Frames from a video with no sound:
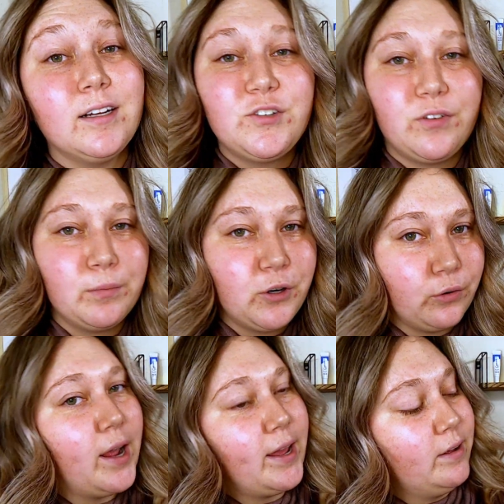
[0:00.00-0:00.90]
it is from
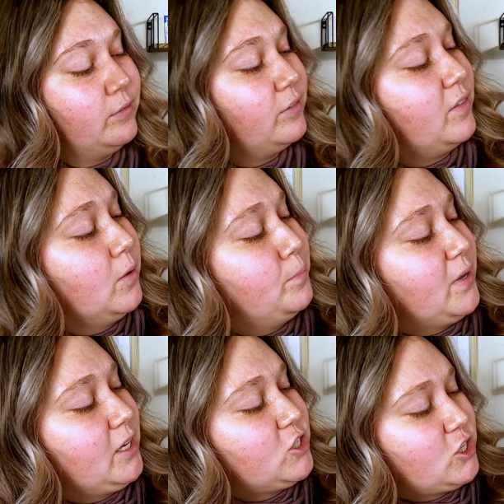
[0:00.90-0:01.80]
Crave, the
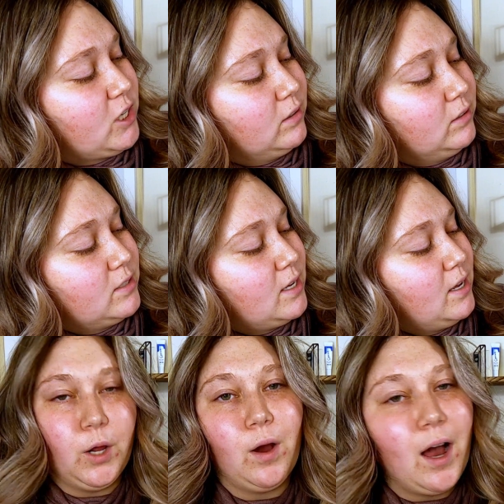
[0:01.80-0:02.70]
Beet Shield.
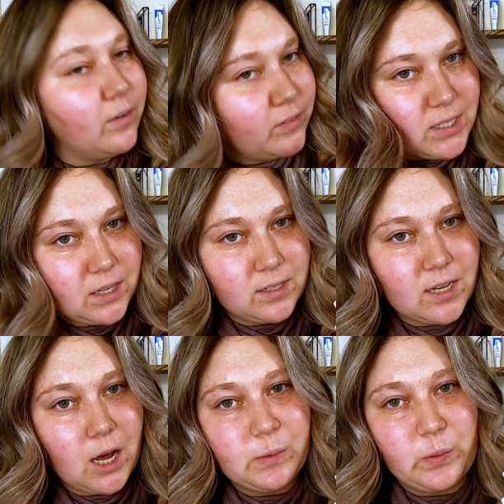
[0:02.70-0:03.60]
Now, obviously this
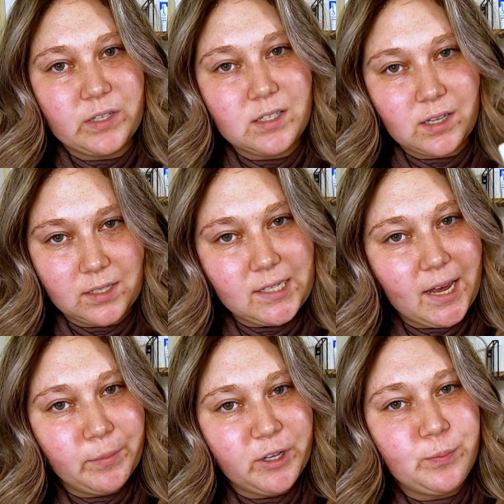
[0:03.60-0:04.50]
helps with sun
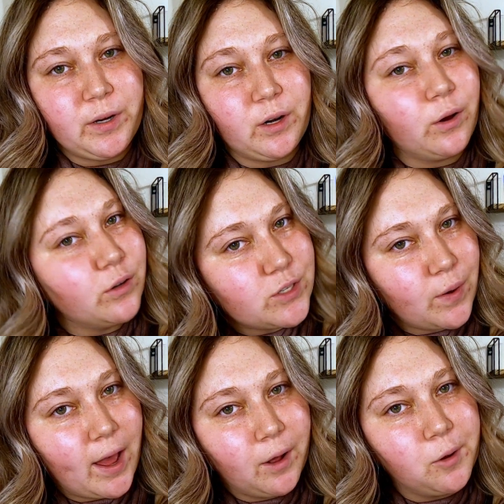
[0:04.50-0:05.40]
damage, but it
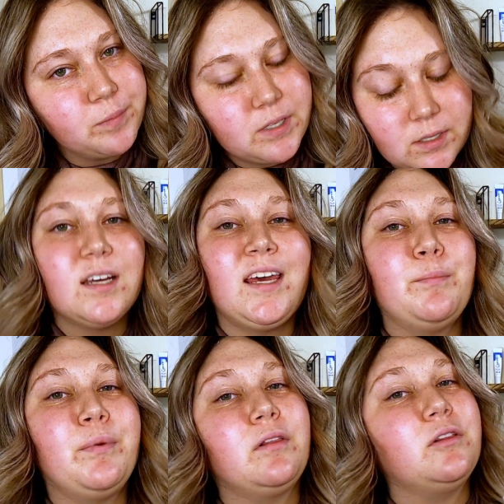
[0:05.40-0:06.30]
also helps to
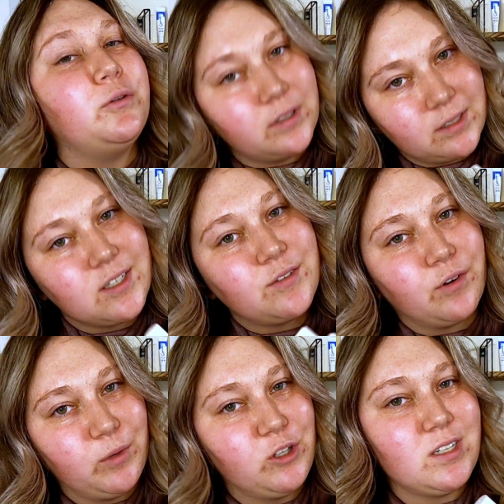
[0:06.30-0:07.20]
keep pollutants
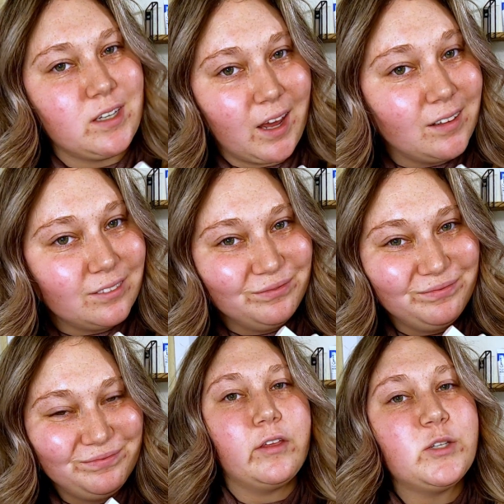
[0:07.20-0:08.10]
from your skin.
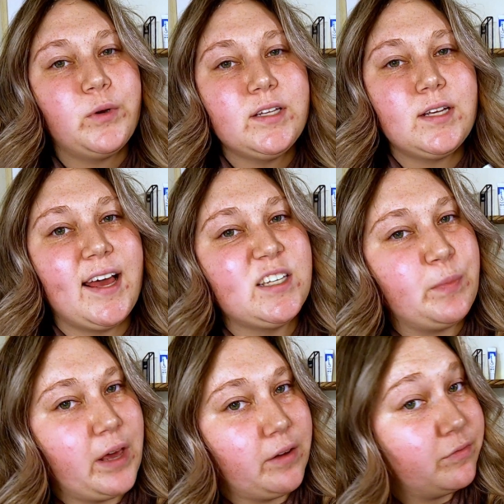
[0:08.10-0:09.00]
This one is an
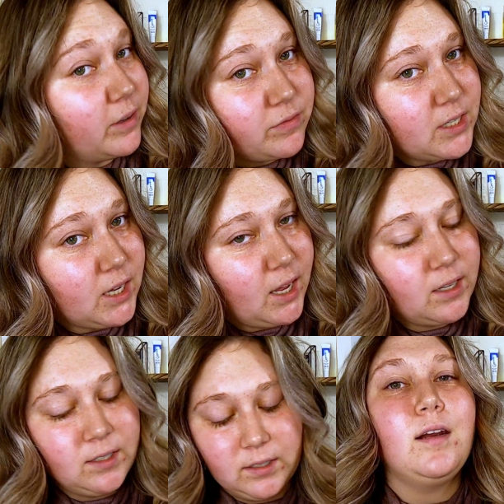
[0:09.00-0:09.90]
SPF
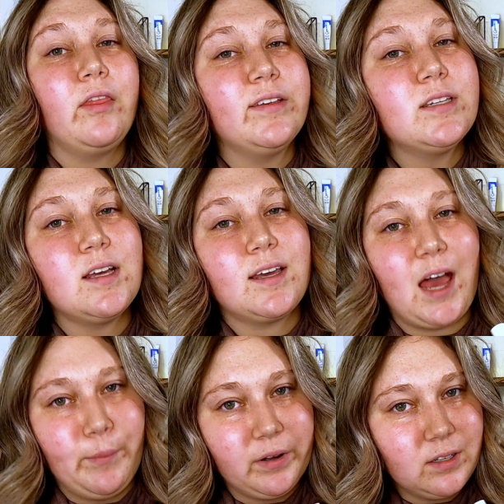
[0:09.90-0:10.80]
50. Now, this is a
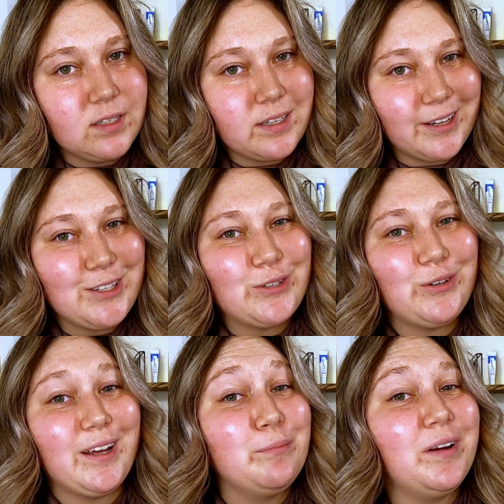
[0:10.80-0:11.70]
chemical
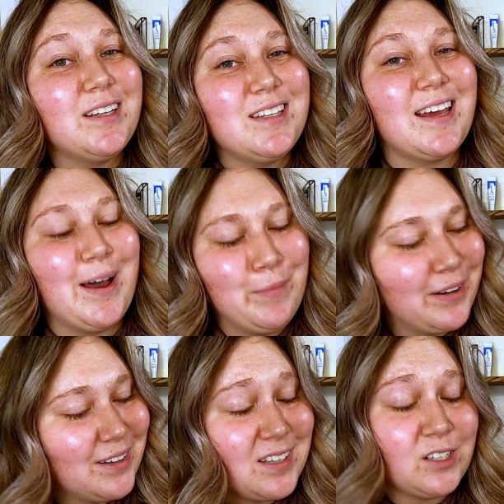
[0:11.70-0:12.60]
sunscreen, but it's a
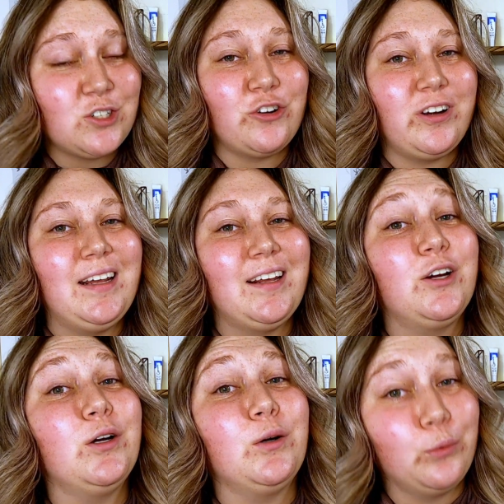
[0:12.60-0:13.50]
chemical sunscreen
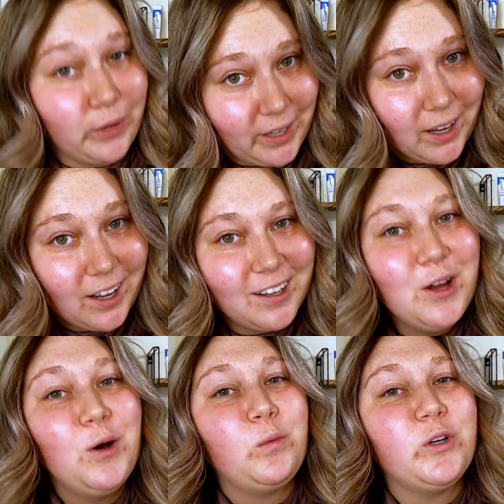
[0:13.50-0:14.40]
in Korea,
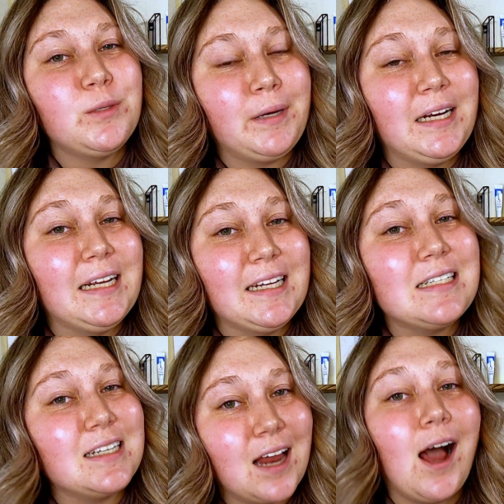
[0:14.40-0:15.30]
which means it
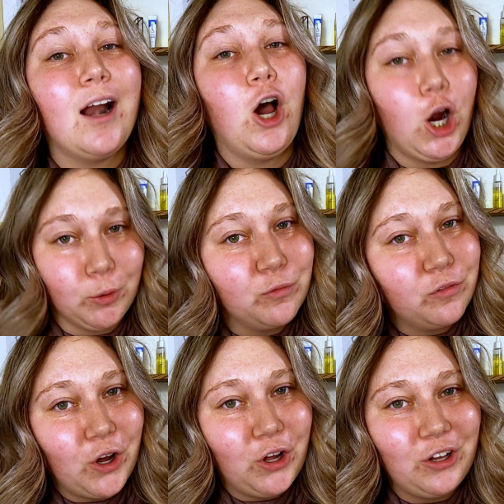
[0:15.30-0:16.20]
is not
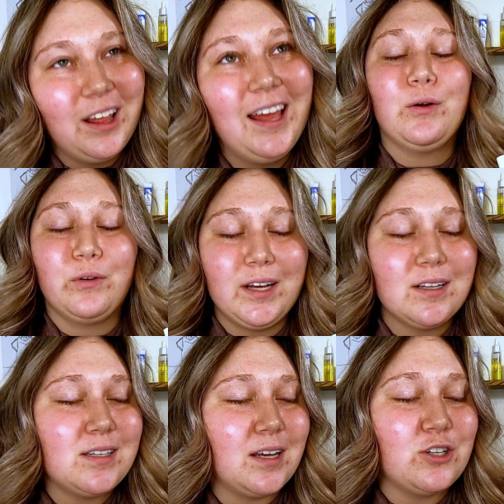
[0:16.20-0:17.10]
harmful.
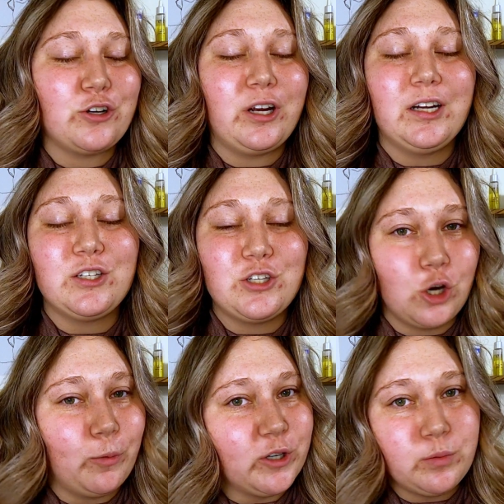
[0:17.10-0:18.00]
Korean sunscreen is
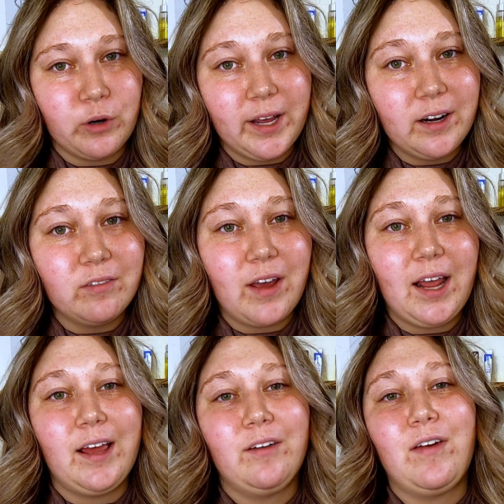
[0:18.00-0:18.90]
so much more
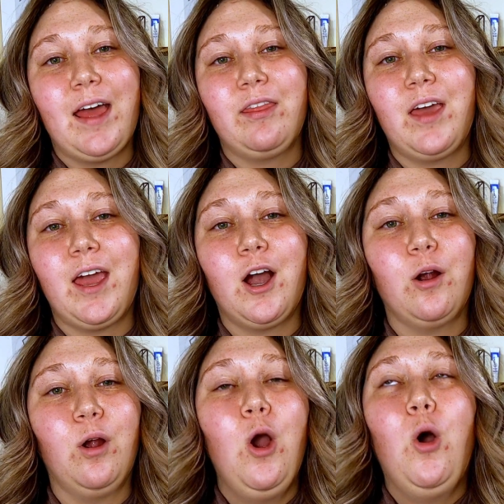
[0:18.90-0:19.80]
innovative, and they
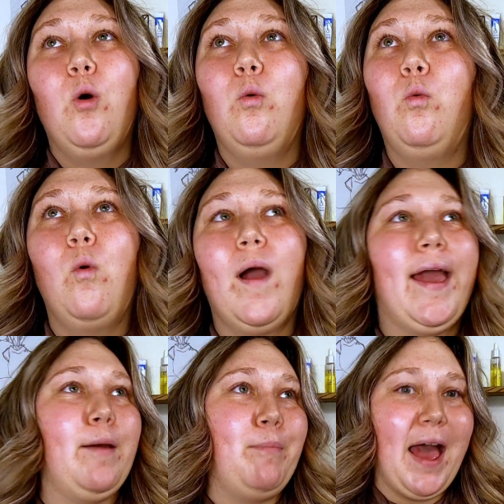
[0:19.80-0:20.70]
are
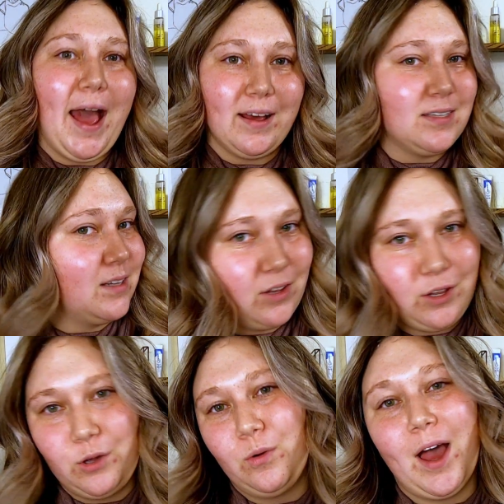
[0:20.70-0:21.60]
way past the
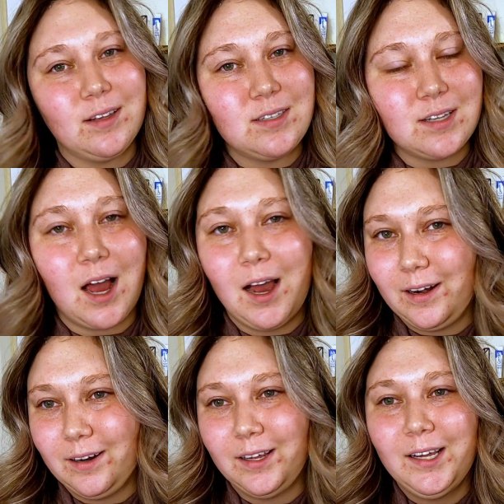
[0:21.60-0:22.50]
US
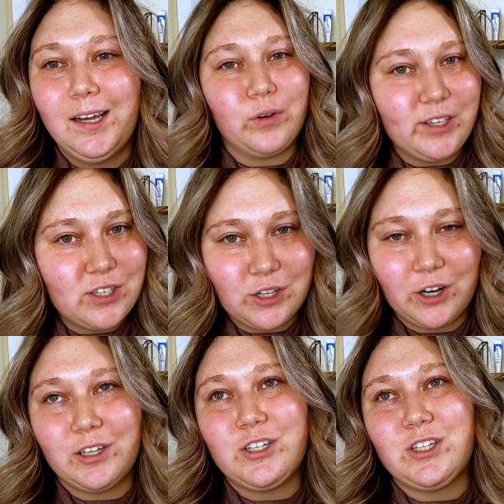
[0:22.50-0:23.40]
on
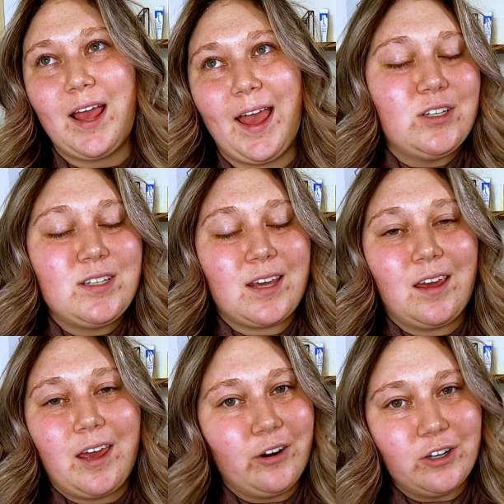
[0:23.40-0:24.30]
research and just
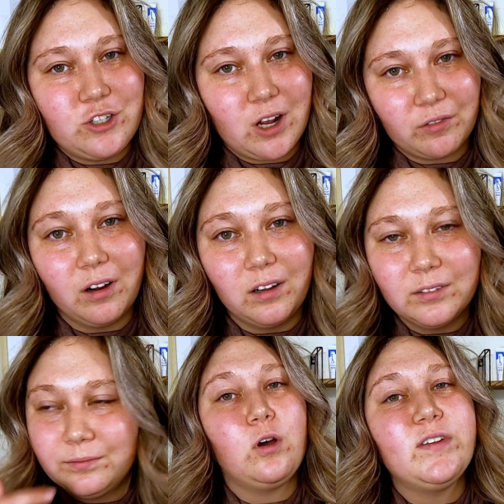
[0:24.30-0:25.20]
skincare in
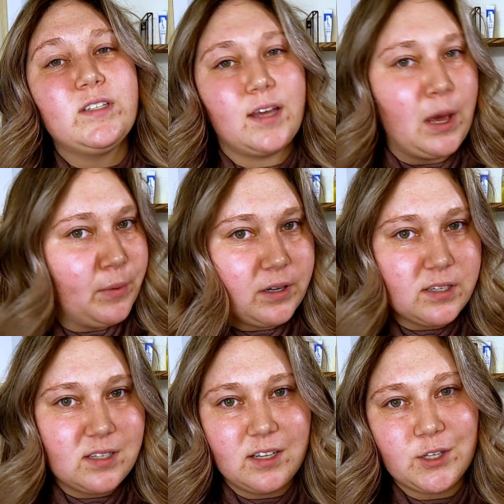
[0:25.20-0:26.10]
general. So if it's a chemical
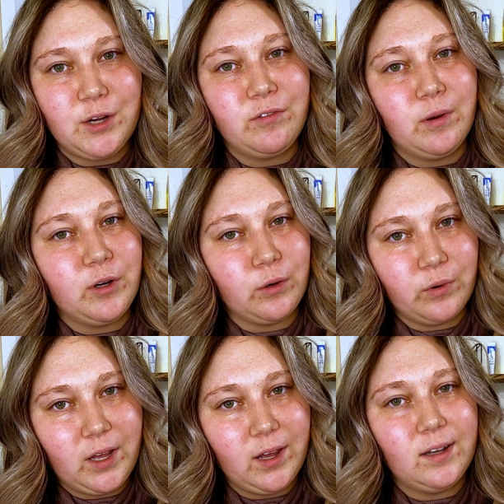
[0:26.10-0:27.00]
sunscreen from
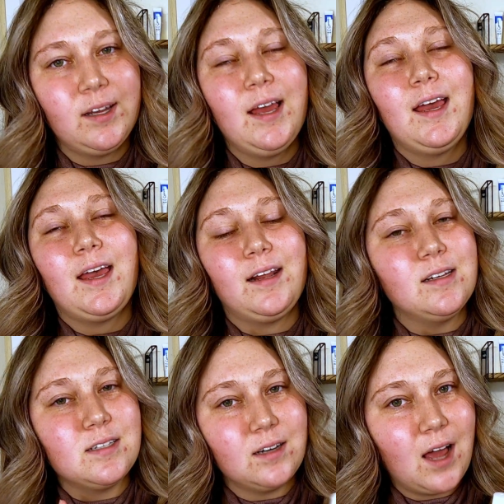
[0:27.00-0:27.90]
Korea, it is